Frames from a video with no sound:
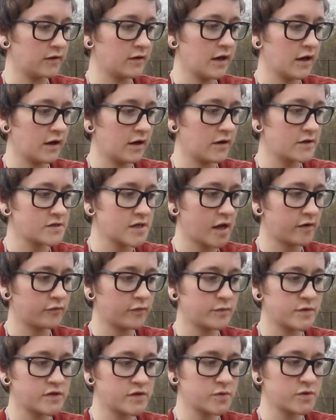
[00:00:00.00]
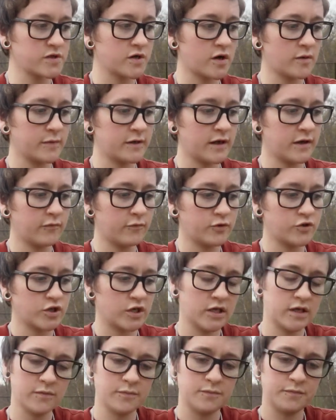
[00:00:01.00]
Yeah, aside from the Swiss Army knife, which
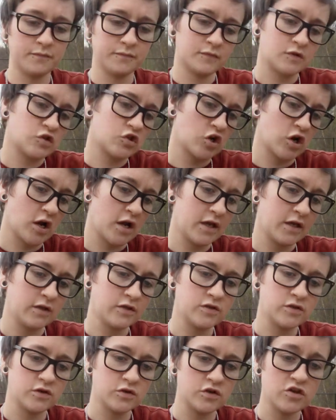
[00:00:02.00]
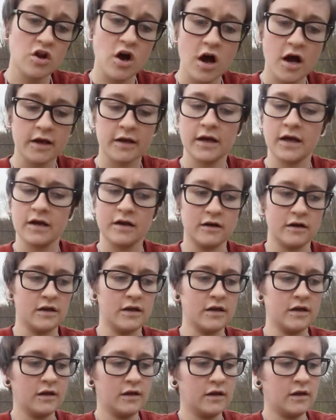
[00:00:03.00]
I am trying to not
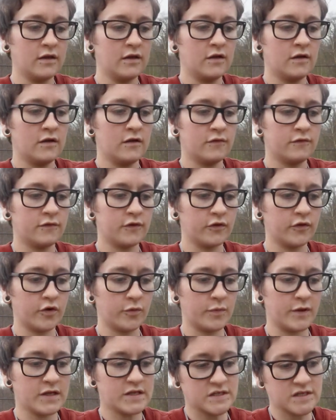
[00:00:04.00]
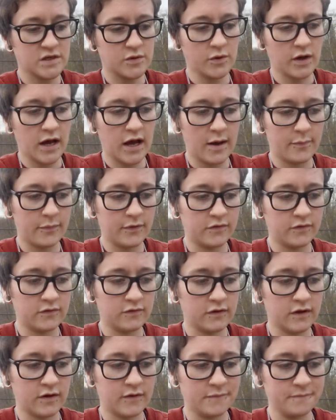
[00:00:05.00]
carry for a little bit and see what
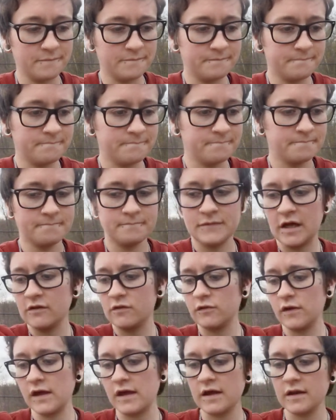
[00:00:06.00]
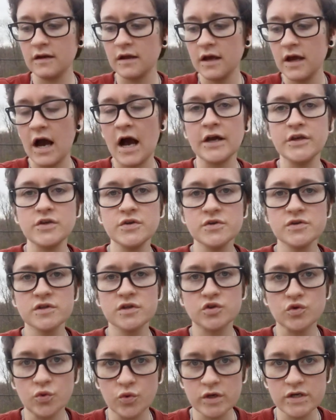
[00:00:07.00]
happens. Um, that's it. I use
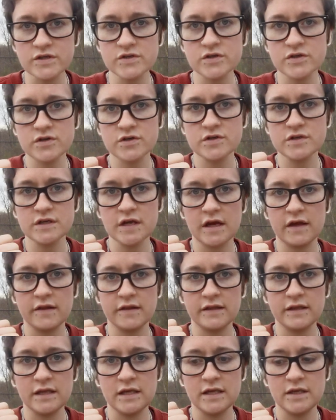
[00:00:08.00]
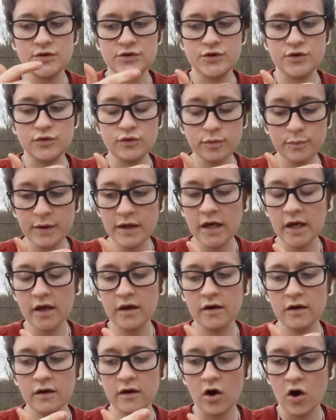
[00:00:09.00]
the tweezers and the
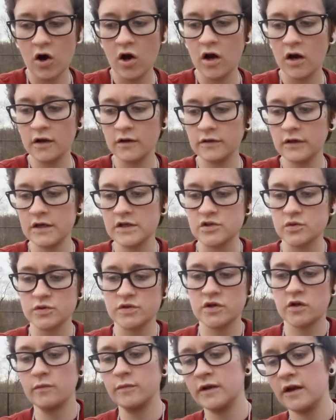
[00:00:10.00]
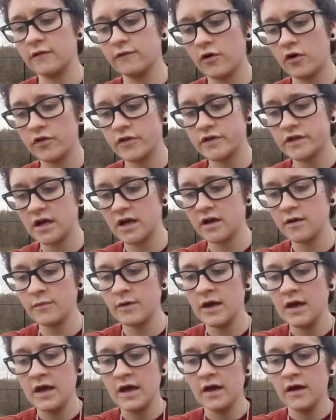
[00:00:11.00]
toothpick on a Swiss Army knife all the time.